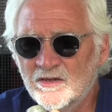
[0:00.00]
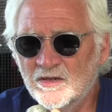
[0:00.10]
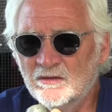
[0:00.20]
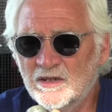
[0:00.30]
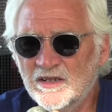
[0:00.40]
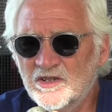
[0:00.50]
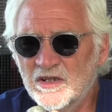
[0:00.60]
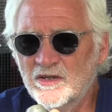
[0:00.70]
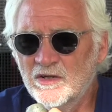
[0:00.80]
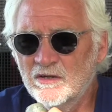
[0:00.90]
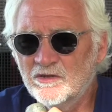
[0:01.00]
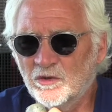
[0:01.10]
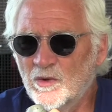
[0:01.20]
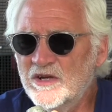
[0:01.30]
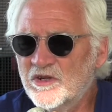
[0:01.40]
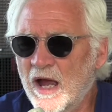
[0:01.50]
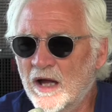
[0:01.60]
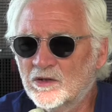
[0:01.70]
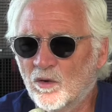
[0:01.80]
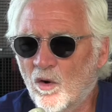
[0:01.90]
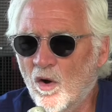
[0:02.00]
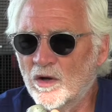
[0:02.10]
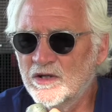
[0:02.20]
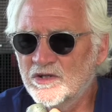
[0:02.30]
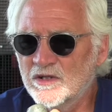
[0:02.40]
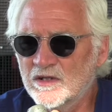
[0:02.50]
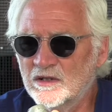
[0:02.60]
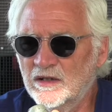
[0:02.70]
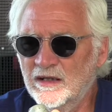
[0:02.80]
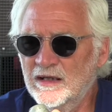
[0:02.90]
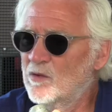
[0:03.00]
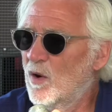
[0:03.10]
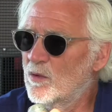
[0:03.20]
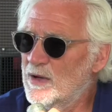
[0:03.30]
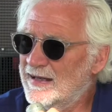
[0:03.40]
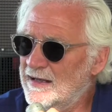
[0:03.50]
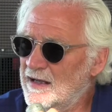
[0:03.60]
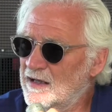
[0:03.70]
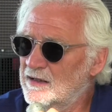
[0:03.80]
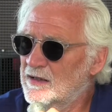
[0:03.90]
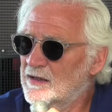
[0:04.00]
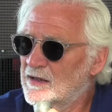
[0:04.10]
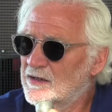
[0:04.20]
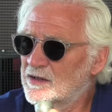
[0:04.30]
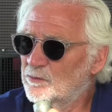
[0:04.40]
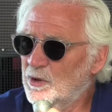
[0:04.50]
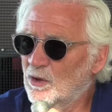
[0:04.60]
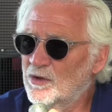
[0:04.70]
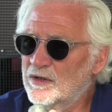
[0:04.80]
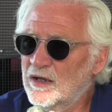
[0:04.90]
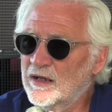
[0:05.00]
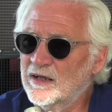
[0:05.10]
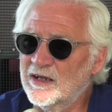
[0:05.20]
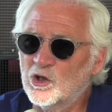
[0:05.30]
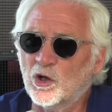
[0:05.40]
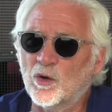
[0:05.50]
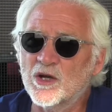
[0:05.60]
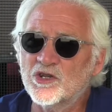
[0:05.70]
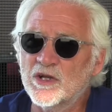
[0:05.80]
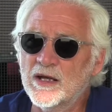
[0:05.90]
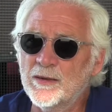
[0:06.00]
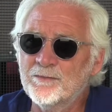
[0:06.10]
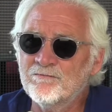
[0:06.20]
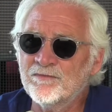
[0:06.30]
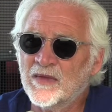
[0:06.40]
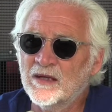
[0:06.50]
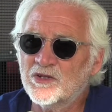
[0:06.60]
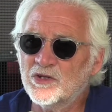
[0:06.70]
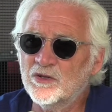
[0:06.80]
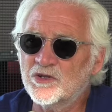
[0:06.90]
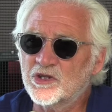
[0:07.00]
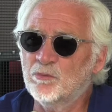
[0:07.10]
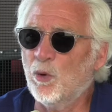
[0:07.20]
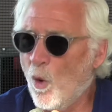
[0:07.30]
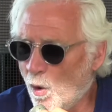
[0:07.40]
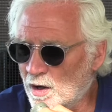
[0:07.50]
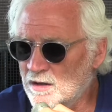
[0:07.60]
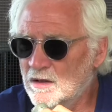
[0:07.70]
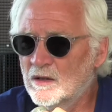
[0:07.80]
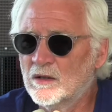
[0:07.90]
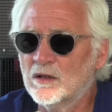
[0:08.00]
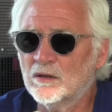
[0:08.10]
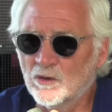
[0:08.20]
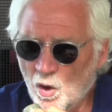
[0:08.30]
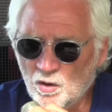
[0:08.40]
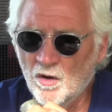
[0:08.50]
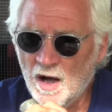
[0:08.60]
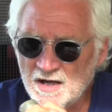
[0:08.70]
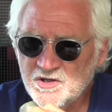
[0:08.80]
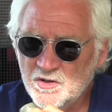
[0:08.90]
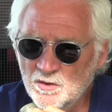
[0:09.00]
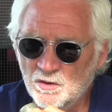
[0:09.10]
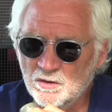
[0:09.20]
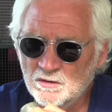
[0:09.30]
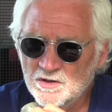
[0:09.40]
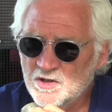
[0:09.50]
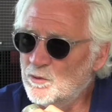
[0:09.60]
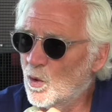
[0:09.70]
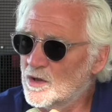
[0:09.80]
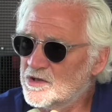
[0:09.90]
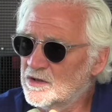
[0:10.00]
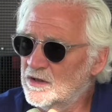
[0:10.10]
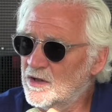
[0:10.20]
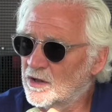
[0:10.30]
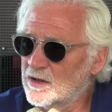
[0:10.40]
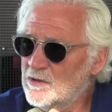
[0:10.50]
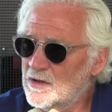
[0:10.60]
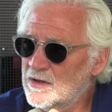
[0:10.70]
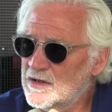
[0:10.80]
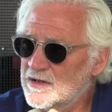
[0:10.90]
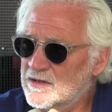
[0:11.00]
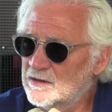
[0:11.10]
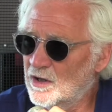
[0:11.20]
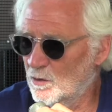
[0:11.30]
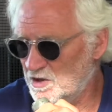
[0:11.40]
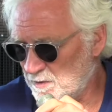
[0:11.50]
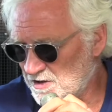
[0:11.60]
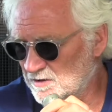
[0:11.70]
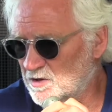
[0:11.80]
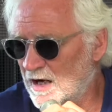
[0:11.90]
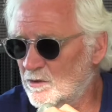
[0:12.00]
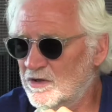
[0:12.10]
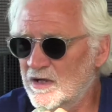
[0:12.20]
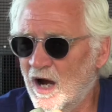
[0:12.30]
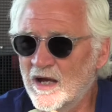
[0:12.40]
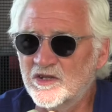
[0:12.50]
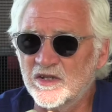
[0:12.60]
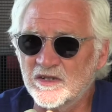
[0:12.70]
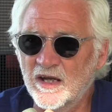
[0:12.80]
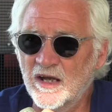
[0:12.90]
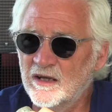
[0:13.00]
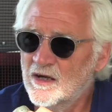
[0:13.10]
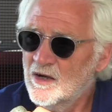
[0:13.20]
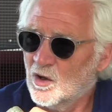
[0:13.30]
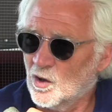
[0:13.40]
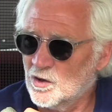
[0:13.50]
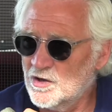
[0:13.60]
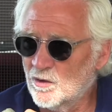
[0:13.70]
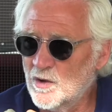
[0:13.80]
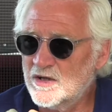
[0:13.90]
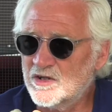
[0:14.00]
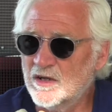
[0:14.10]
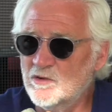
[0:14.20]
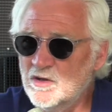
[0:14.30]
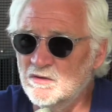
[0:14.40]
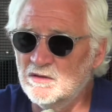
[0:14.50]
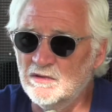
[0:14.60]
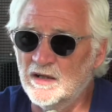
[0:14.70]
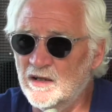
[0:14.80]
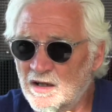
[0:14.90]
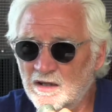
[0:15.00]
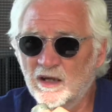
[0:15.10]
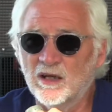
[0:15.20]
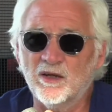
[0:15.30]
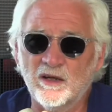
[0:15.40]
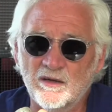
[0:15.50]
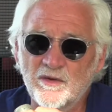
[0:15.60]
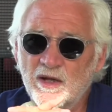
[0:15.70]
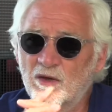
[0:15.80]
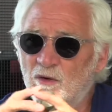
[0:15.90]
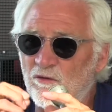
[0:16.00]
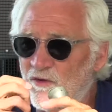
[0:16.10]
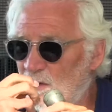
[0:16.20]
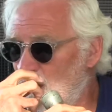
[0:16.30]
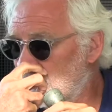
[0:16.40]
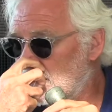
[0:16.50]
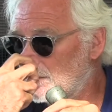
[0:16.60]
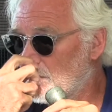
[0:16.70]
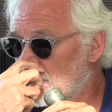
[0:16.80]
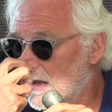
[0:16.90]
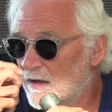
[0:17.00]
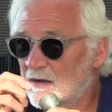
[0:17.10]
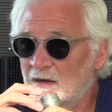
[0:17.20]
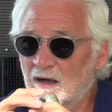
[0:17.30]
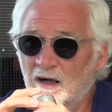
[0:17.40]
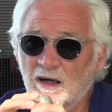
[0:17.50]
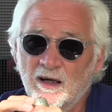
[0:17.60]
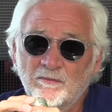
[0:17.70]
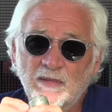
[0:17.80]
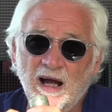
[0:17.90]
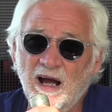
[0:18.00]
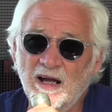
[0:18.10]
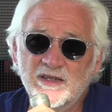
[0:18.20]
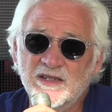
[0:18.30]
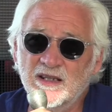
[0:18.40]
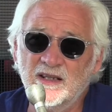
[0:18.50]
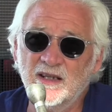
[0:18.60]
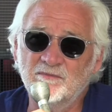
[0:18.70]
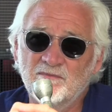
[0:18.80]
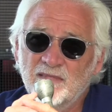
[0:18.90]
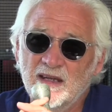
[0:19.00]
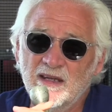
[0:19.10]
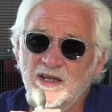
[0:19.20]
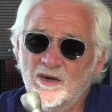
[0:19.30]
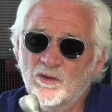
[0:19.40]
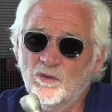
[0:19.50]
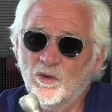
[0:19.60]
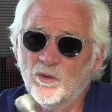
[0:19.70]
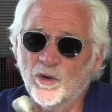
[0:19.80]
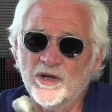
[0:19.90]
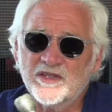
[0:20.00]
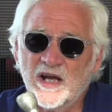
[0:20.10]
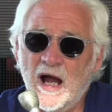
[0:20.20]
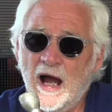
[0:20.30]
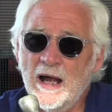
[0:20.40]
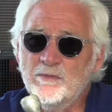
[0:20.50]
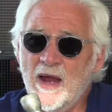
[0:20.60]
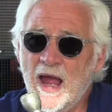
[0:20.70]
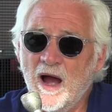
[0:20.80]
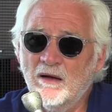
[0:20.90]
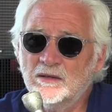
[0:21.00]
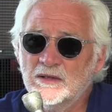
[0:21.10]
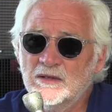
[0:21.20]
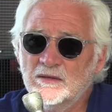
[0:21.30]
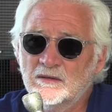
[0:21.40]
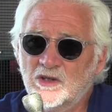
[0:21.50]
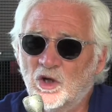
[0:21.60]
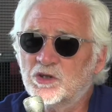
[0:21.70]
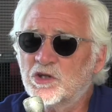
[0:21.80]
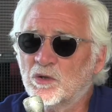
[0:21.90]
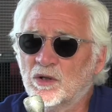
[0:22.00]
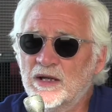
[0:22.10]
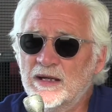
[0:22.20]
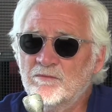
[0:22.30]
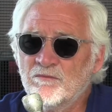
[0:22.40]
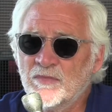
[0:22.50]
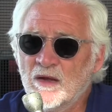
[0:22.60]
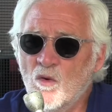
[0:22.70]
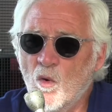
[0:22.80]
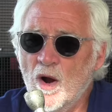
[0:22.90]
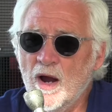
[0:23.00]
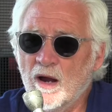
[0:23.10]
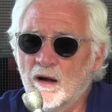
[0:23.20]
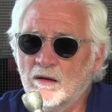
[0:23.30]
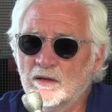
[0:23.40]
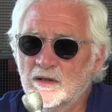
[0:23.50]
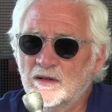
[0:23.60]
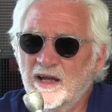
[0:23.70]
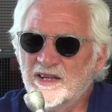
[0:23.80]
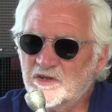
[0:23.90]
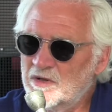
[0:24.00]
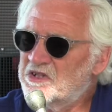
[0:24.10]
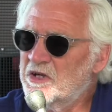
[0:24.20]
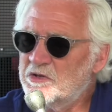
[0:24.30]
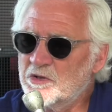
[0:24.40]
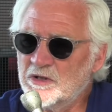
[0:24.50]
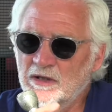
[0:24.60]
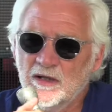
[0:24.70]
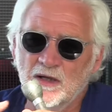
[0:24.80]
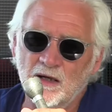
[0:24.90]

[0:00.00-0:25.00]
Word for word: to continue to reach out to our audiences in any way we can to build and, and encourage them to support local high school sports in their communities. Mm -hmm. You know, we spent some time sure. with the IHSA early in the week, Tim, you yeah. and, and uh, uh, the other affiliates. And um, I just think that, you know, we're at a time now culturally where it's, it's interesting.